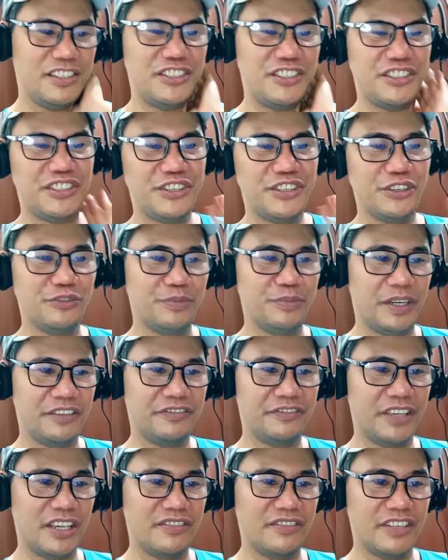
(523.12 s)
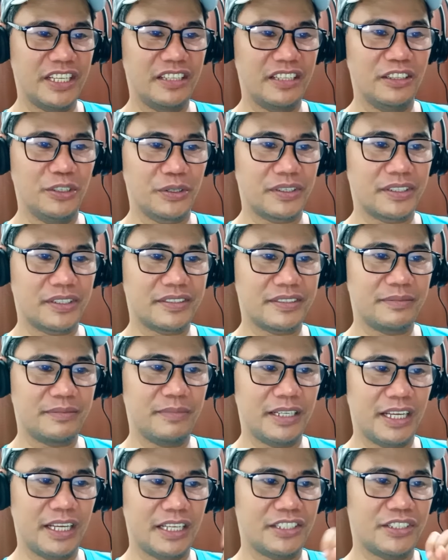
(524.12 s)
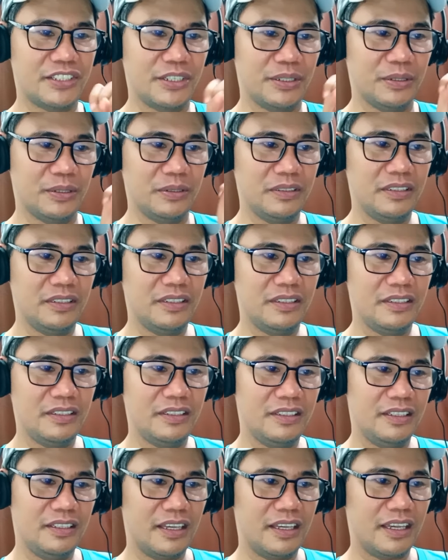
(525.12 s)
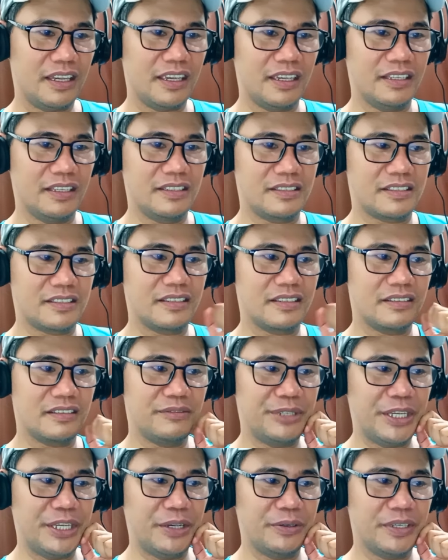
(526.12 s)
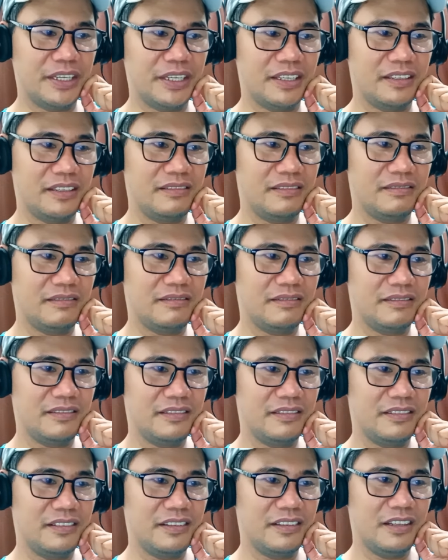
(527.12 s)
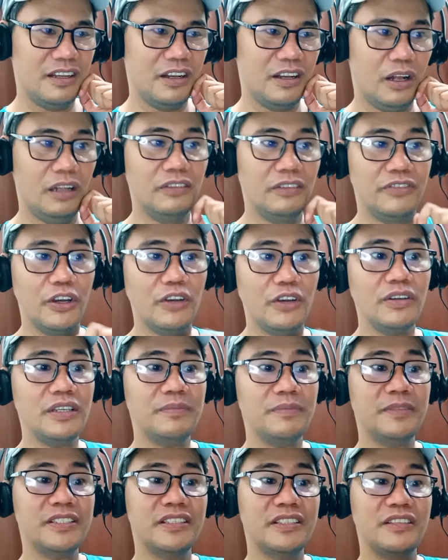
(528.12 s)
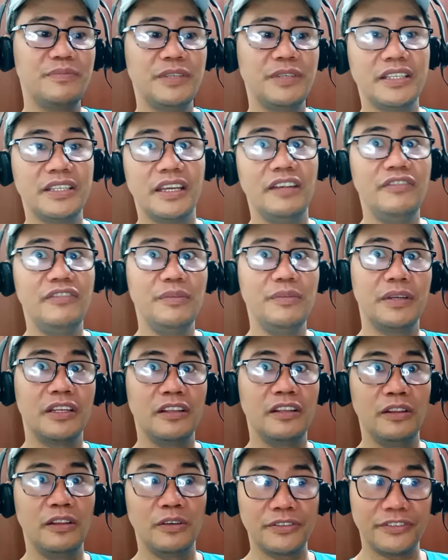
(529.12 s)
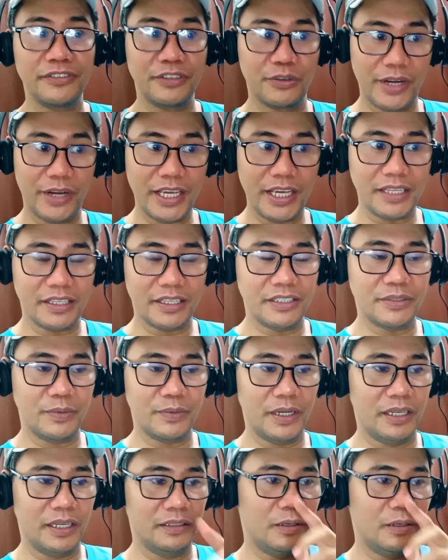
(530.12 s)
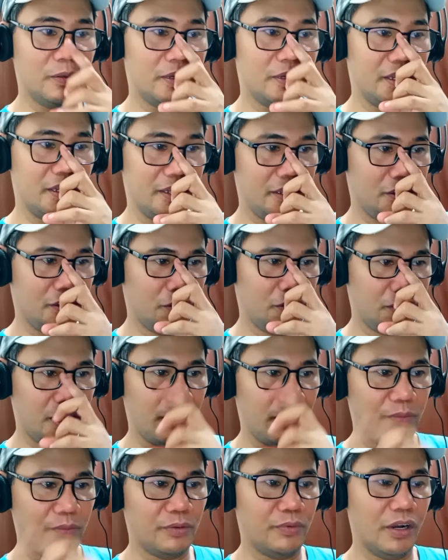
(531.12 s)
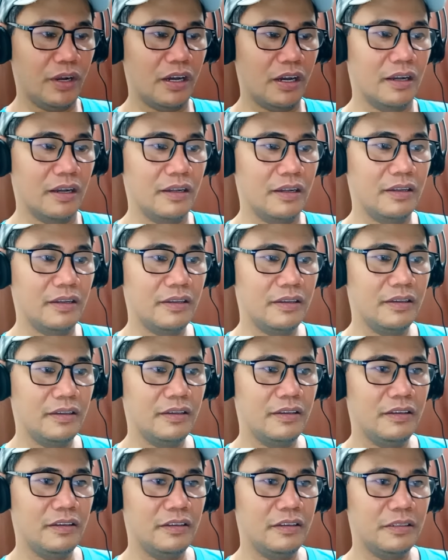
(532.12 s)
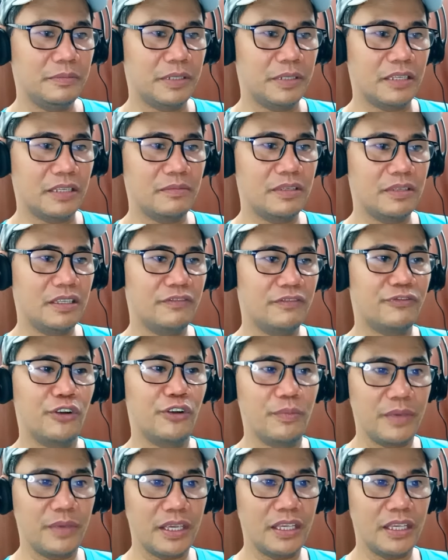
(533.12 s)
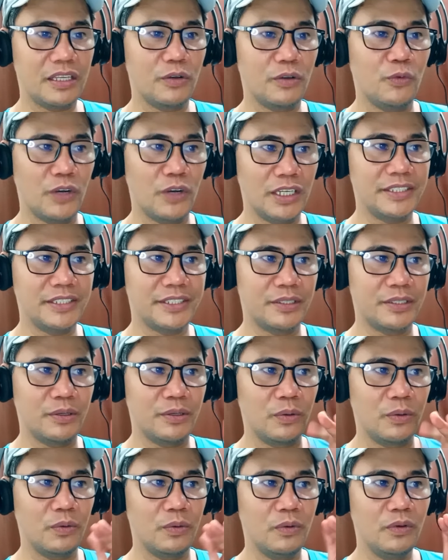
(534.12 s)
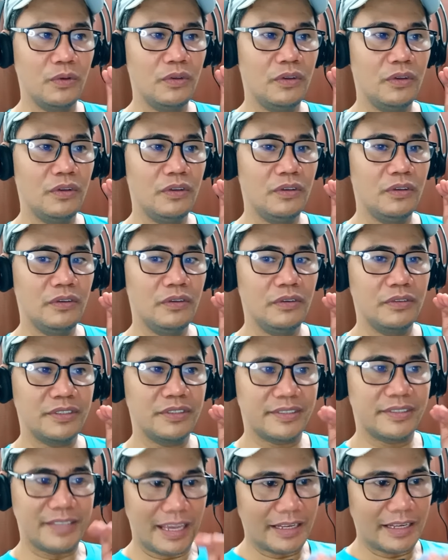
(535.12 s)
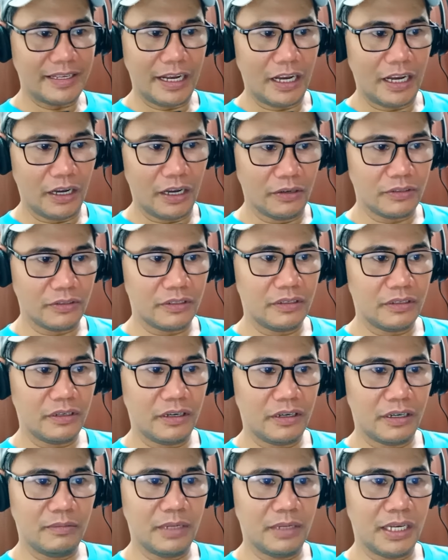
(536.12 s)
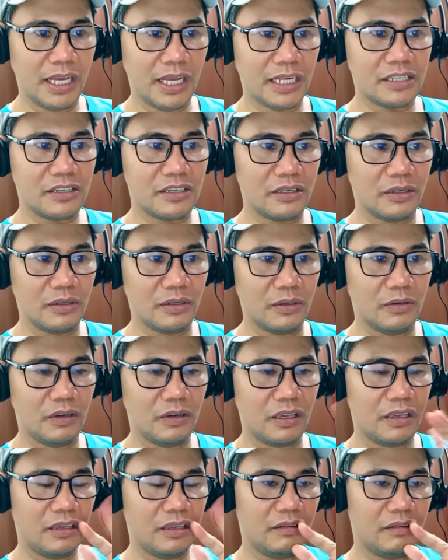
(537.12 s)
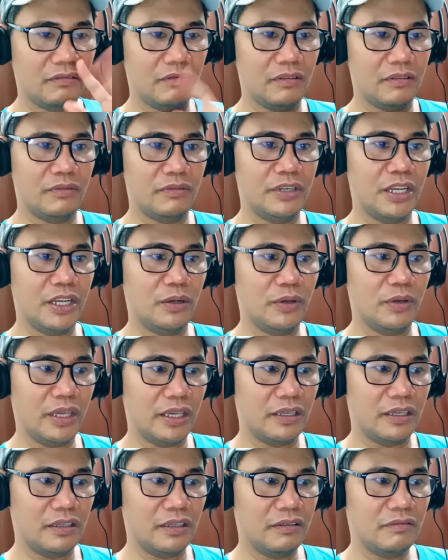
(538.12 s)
Two of my favorite looks, Minato and Ryohei. Although I must admit, everybody looks great as well, okay? Don't get me wrong. But I mean, for me, the ones who stand out are Minato and Ryohei.